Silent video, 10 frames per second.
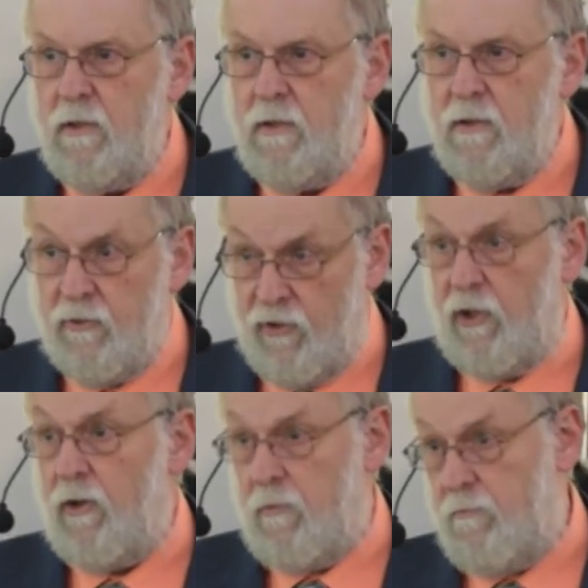Is that
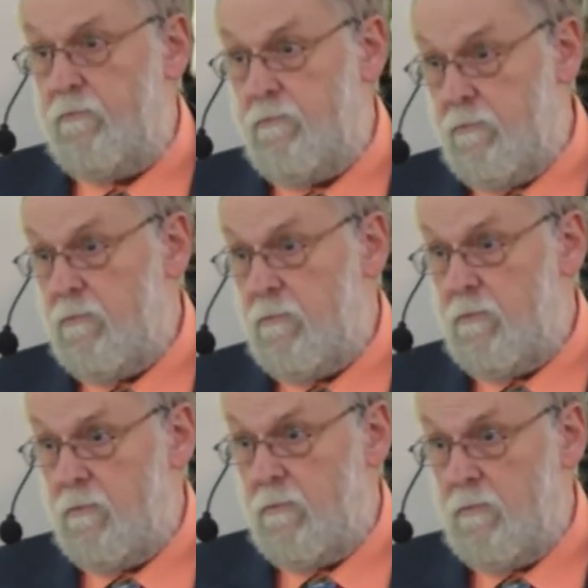good
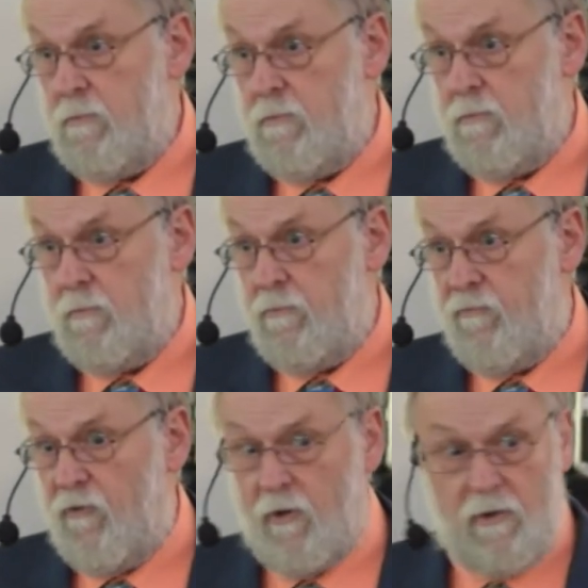
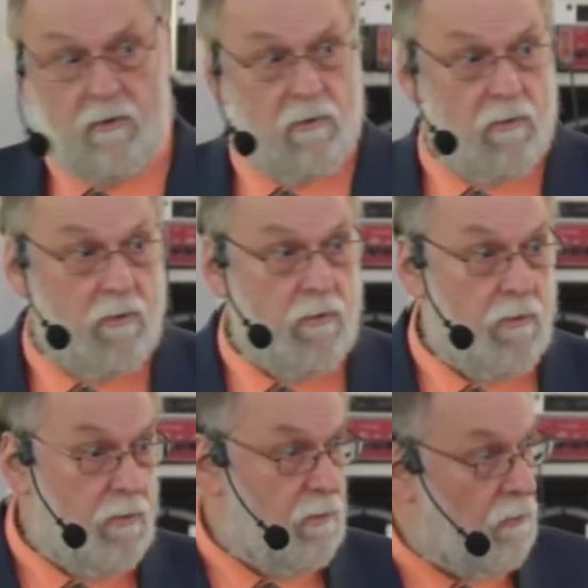for
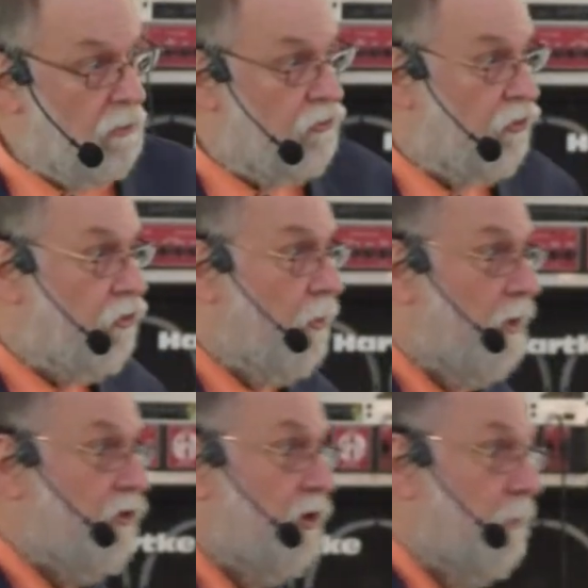good
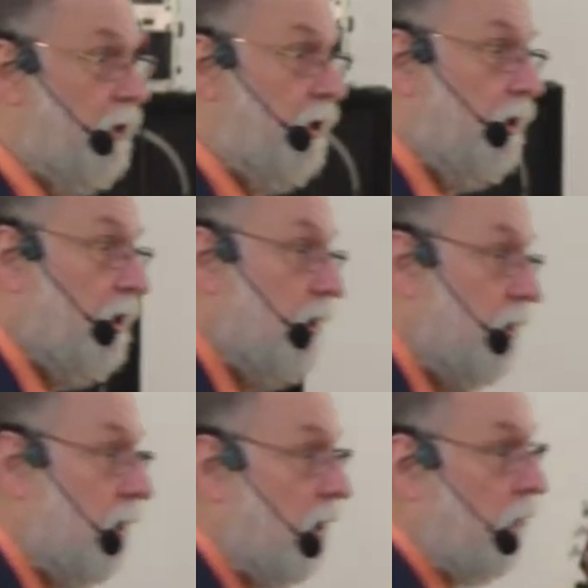situation to be
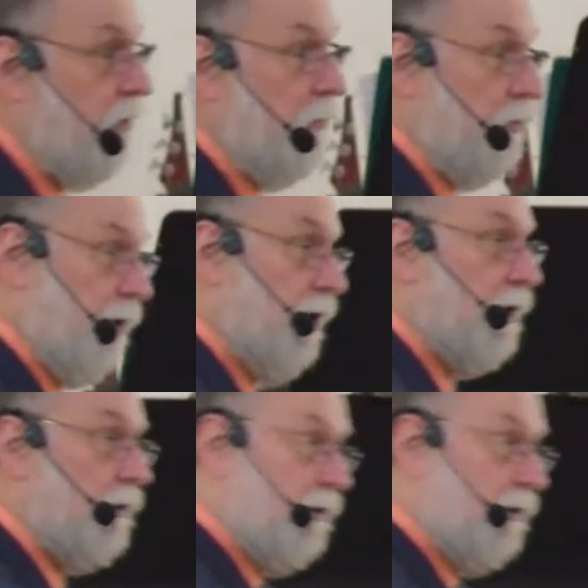getting a people together to